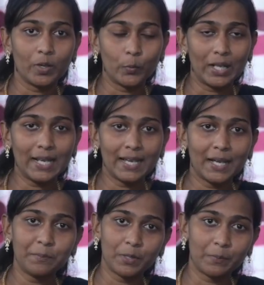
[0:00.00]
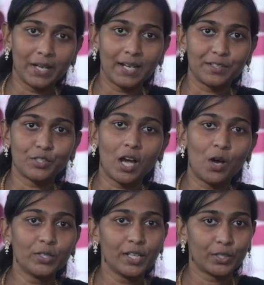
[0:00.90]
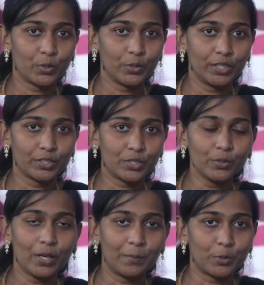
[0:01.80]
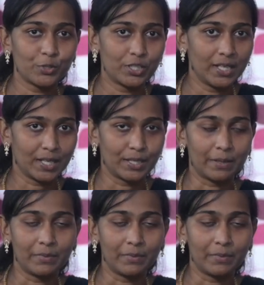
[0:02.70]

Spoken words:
well ahead prepared as to how they are going to approach the exam,